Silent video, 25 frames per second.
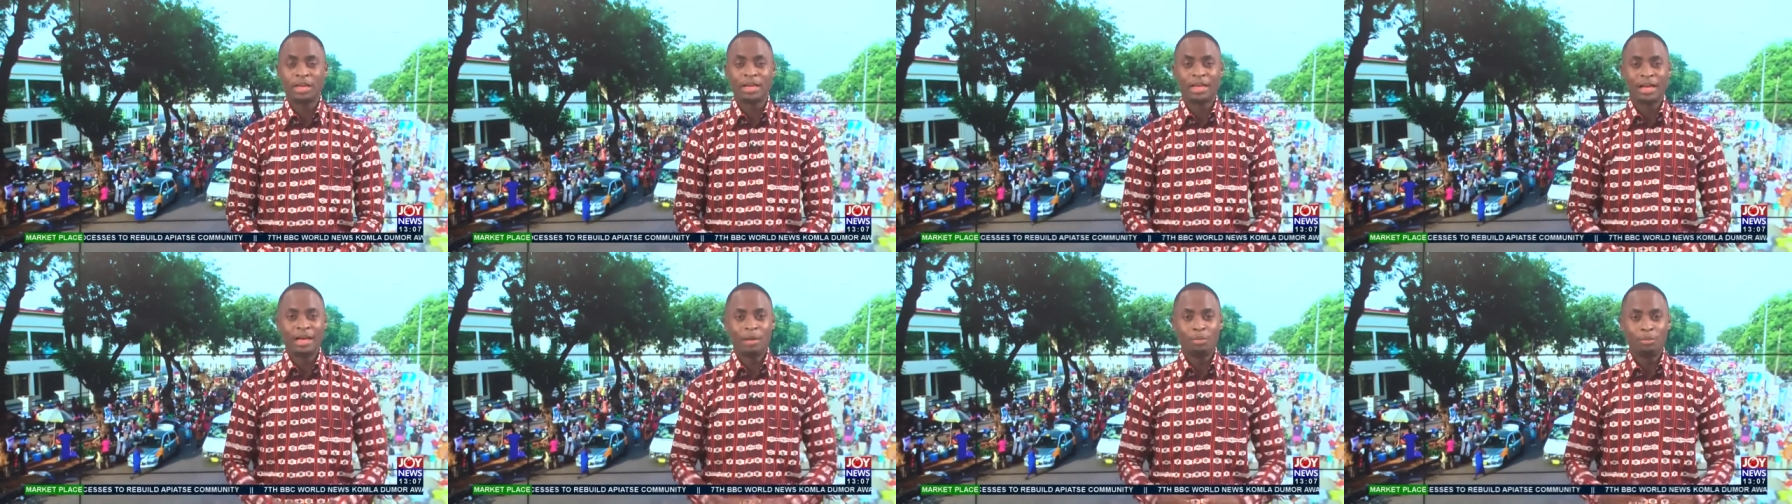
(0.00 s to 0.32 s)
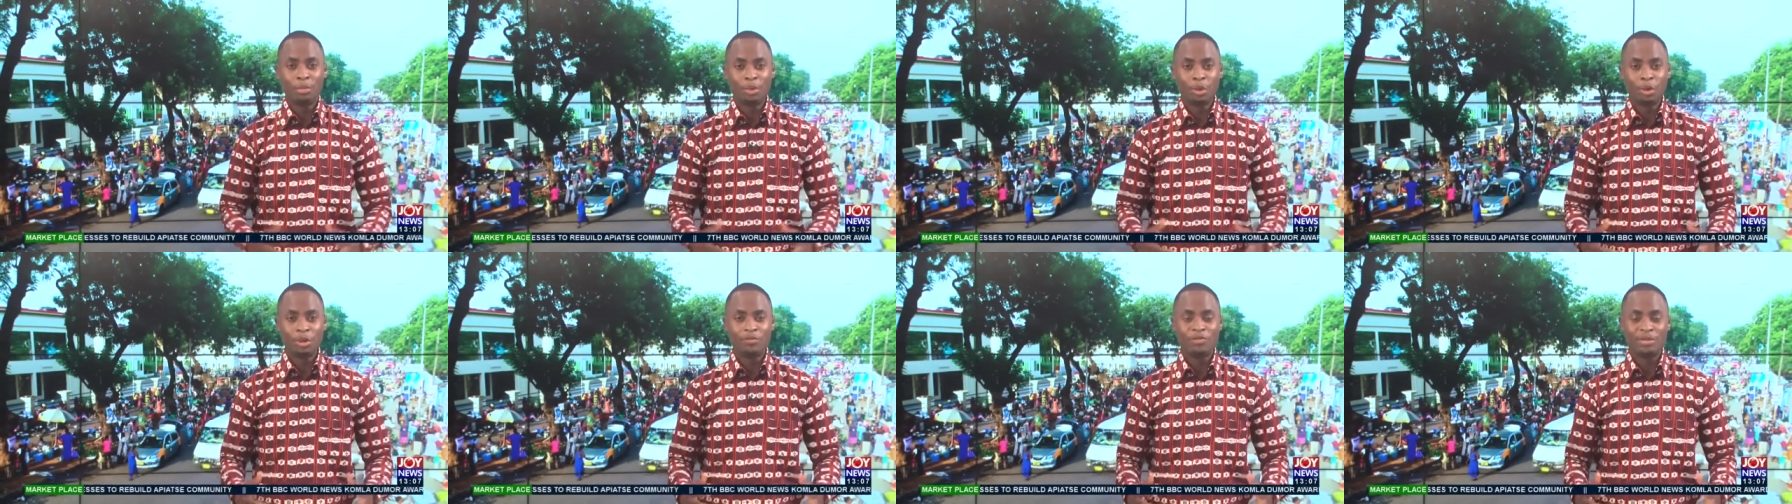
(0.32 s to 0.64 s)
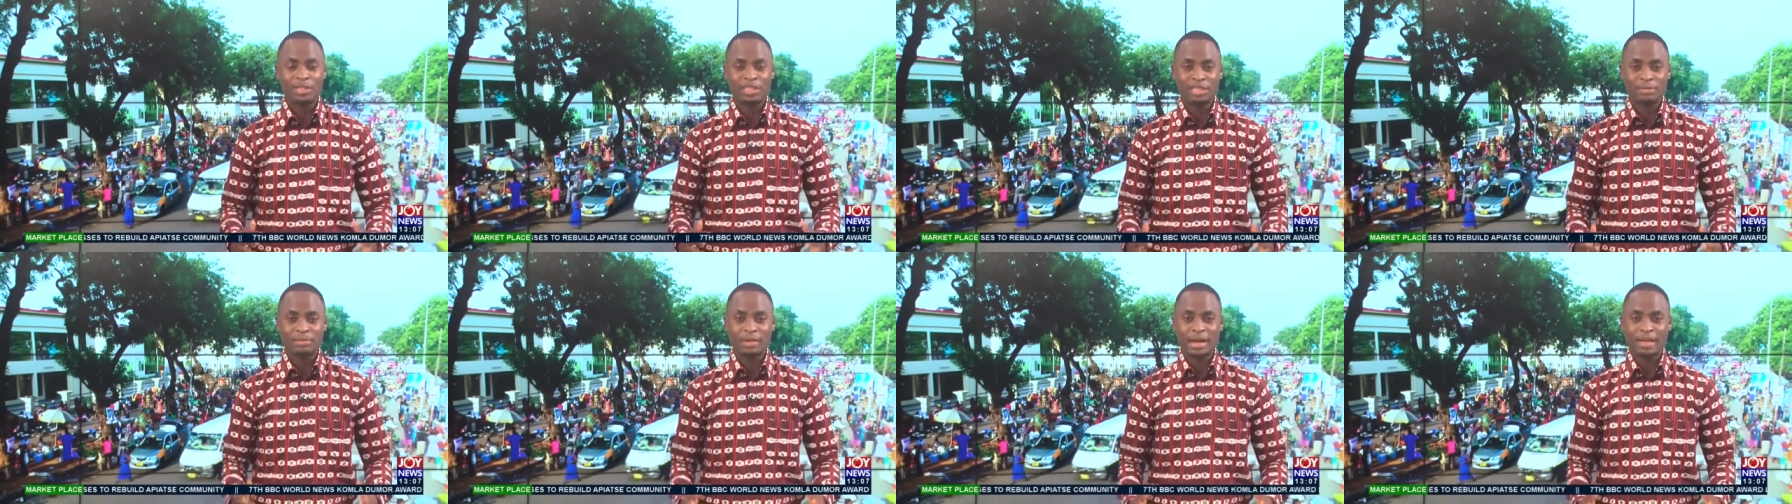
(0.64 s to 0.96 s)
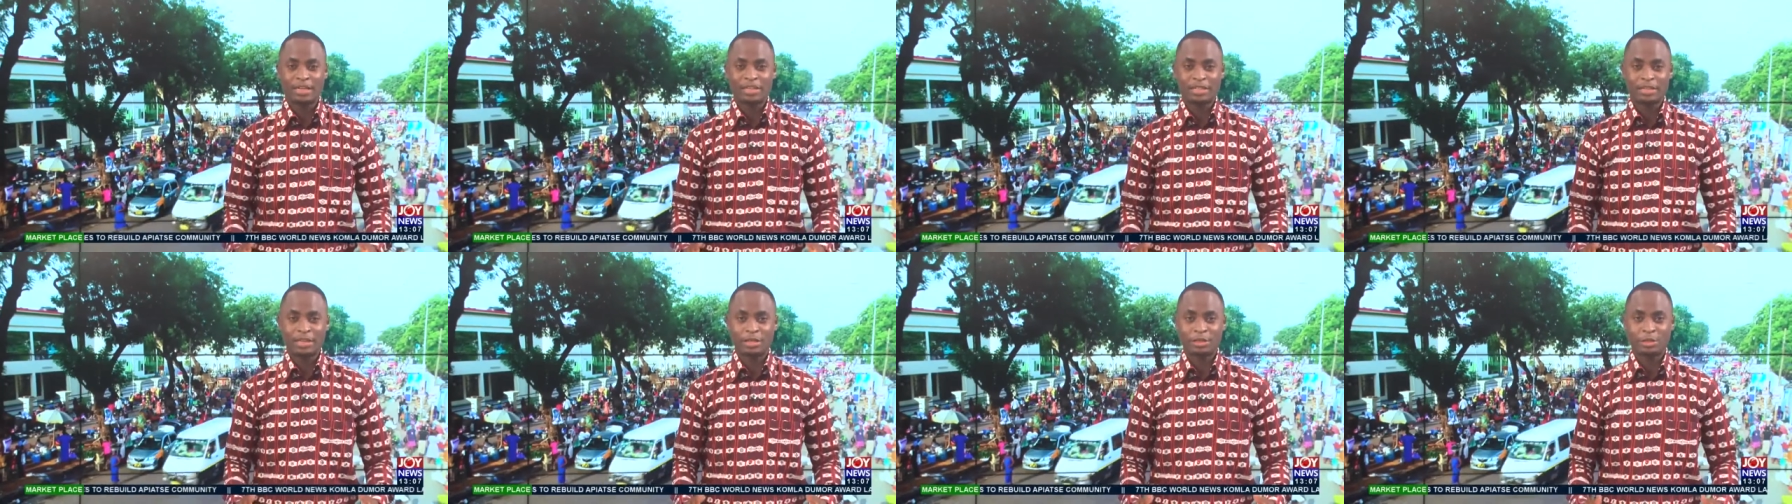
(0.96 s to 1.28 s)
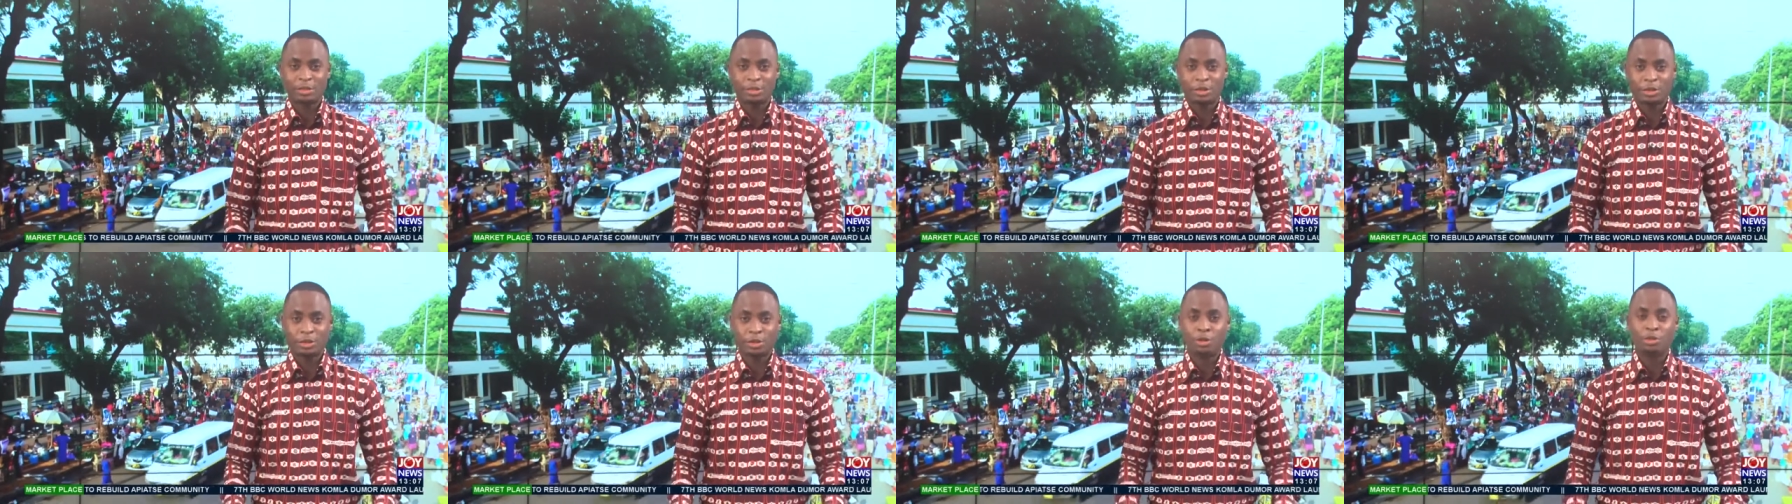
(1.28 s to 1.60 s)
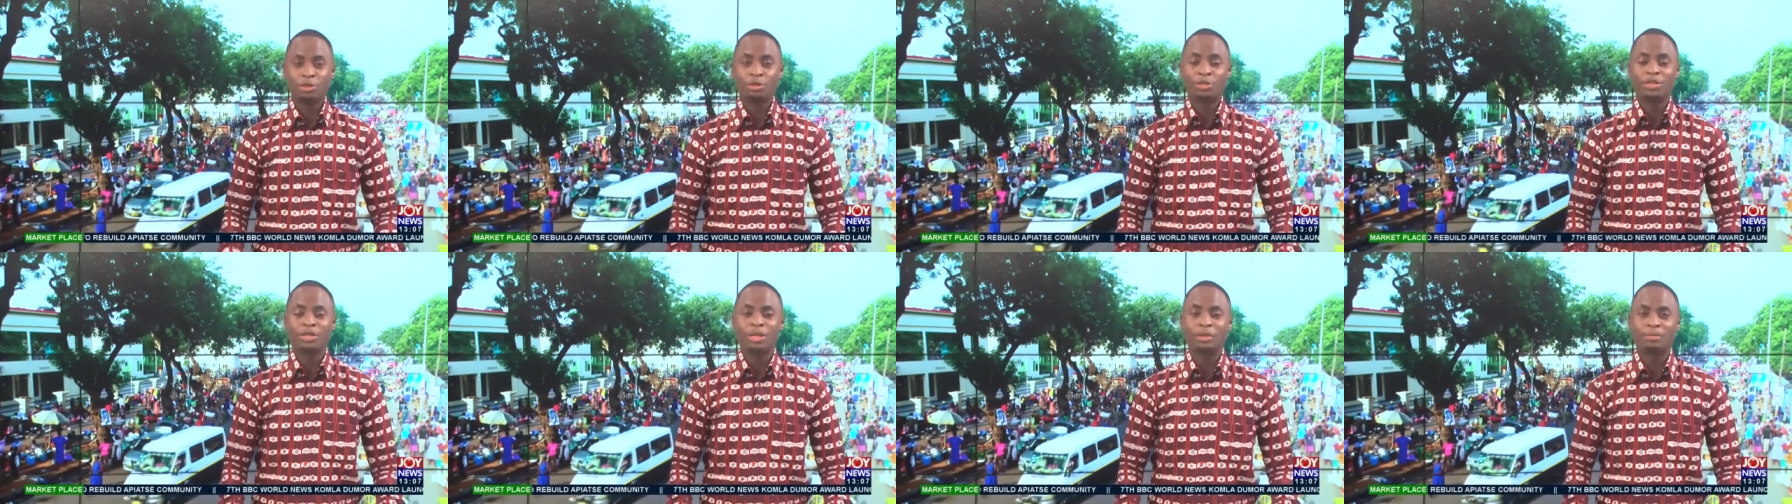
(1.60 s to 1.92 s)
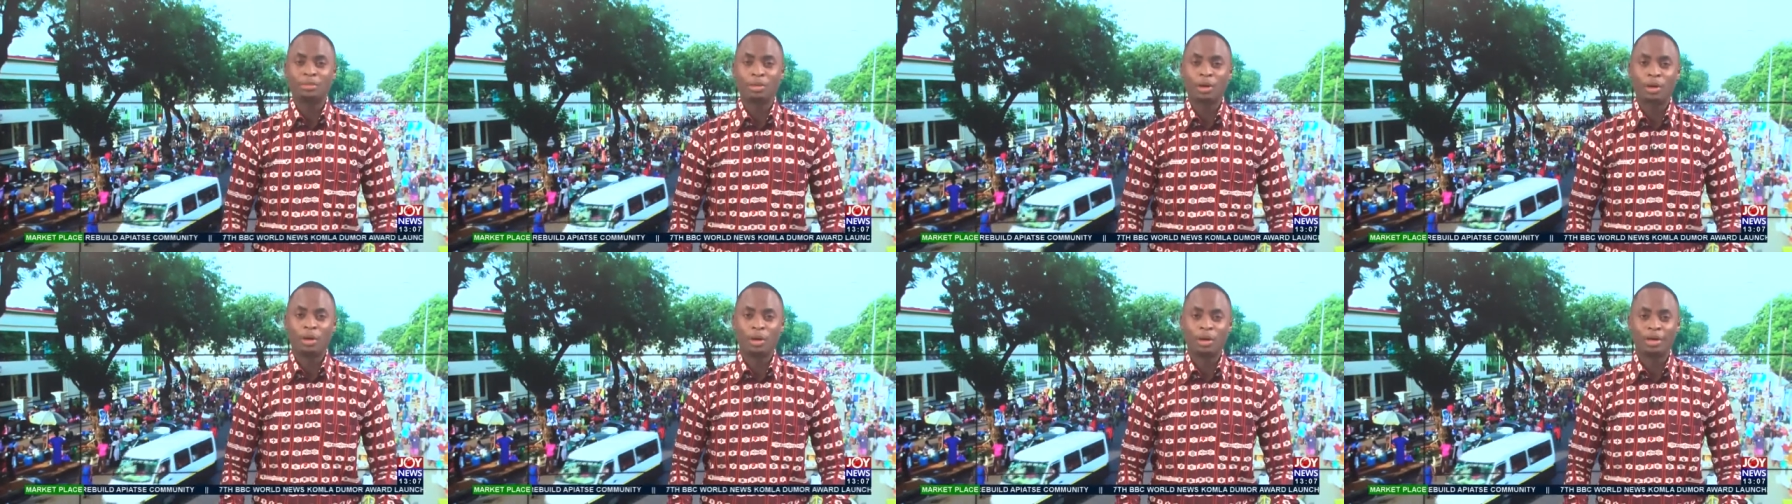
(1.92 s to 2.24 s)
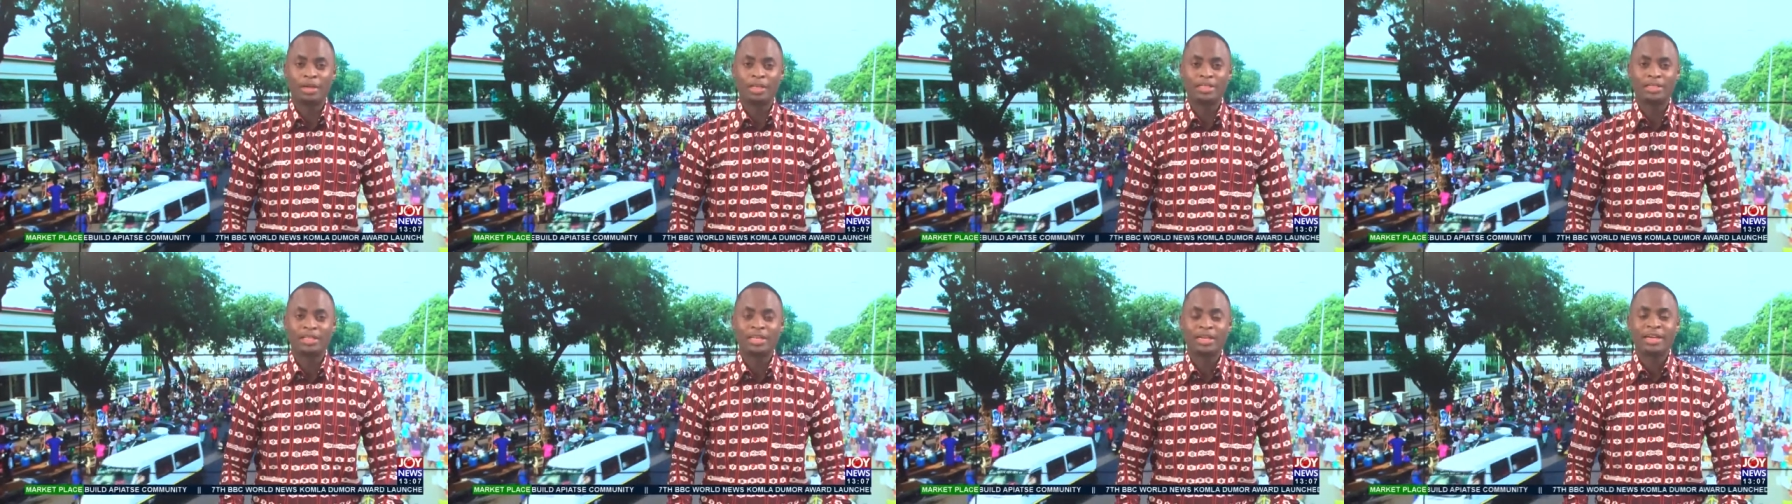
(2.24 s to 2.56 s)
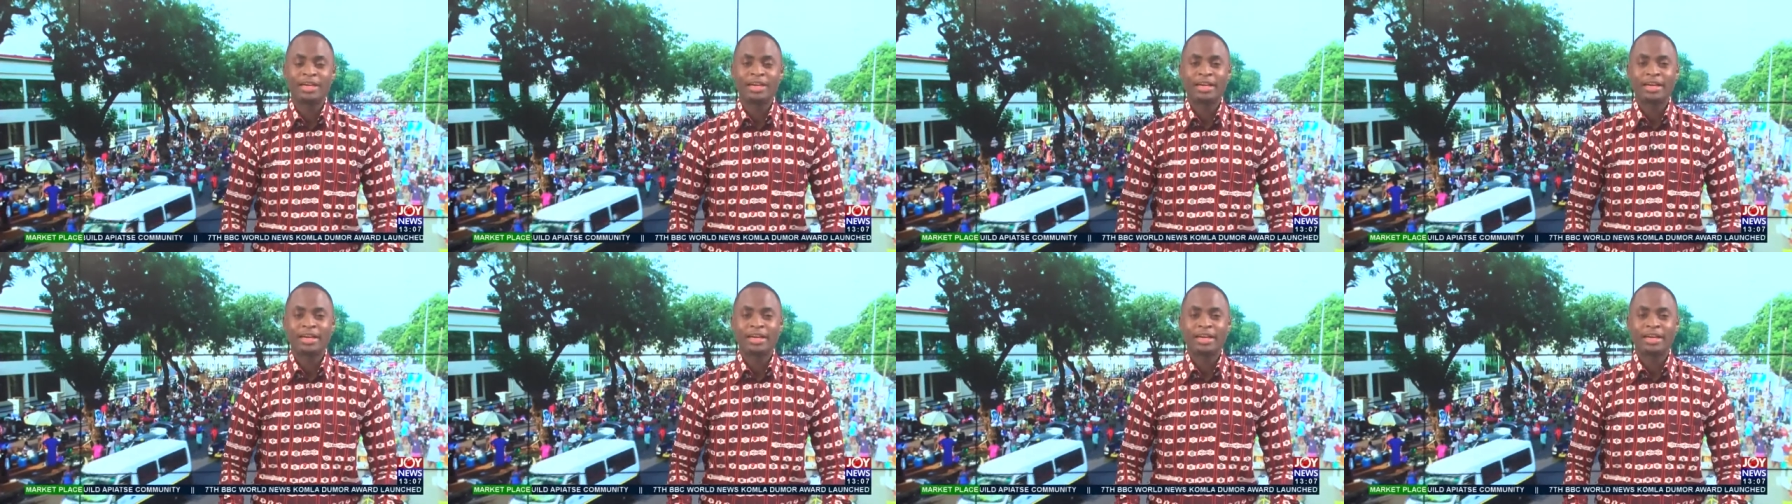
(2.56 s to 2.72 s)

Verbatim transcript: a move expected to cushion employees